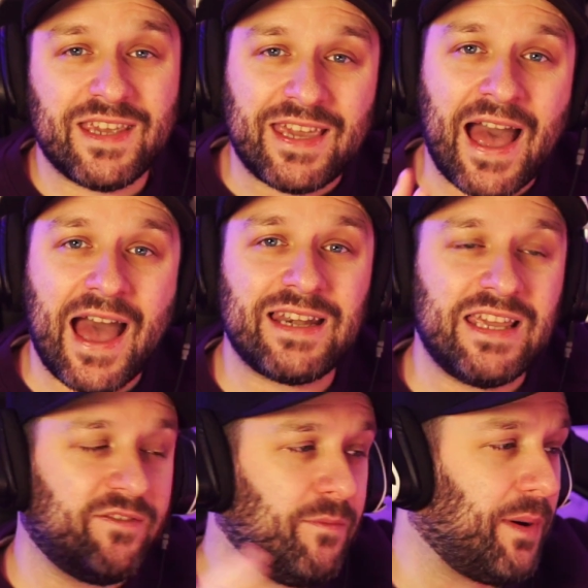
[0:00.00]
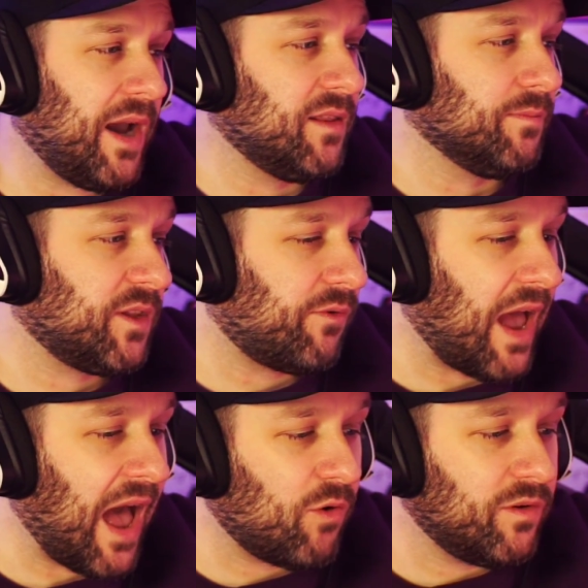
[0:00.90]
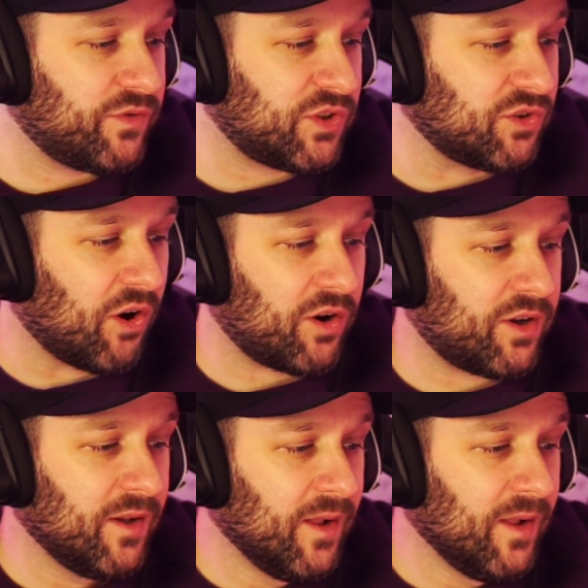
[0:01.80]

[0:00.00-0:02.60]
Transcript: can't even buy them. They're out of stock.